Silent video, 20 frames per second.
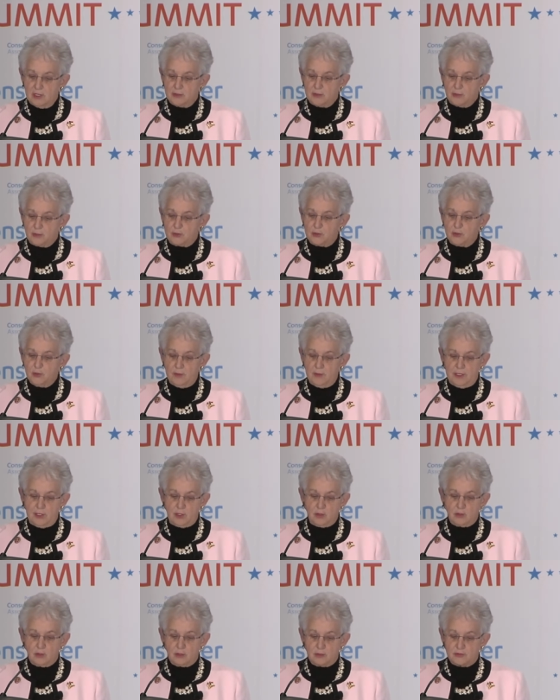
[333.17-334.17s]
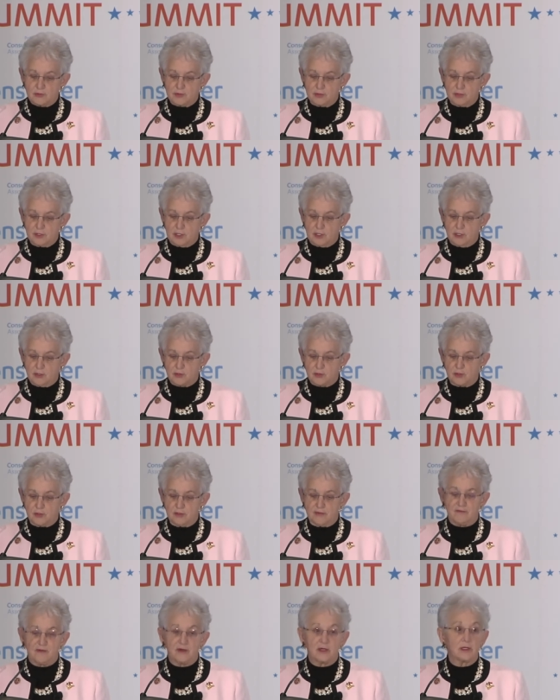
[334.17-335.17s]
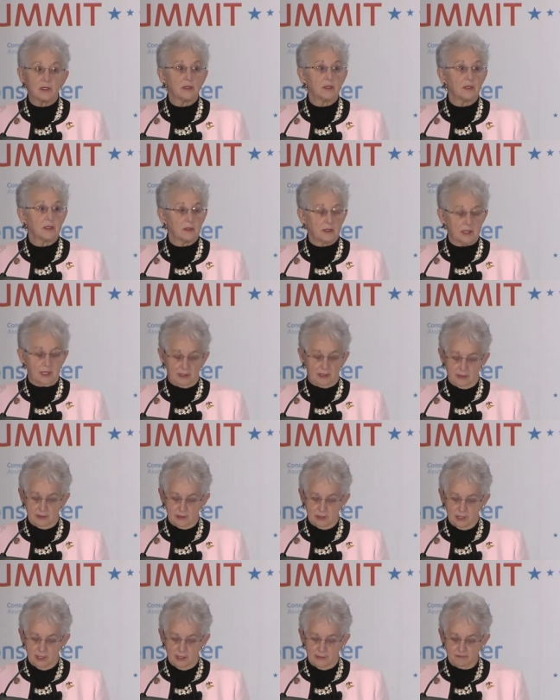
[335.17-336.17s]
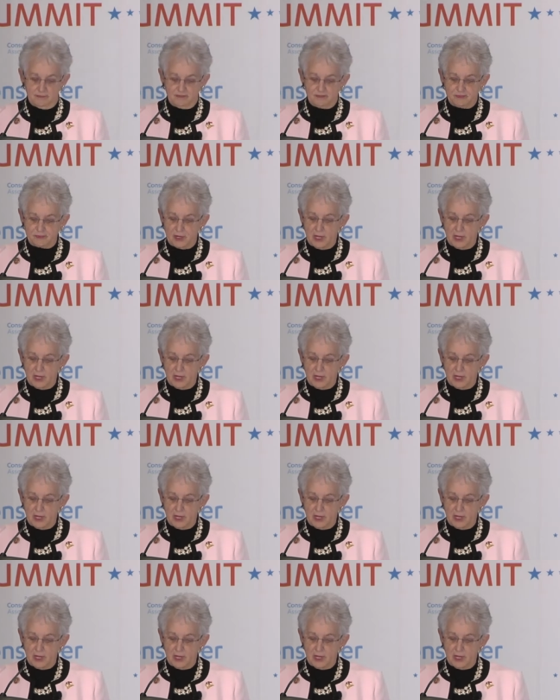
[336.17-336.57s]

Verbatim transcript: There are too many cooks in the kitchen and very little getting done.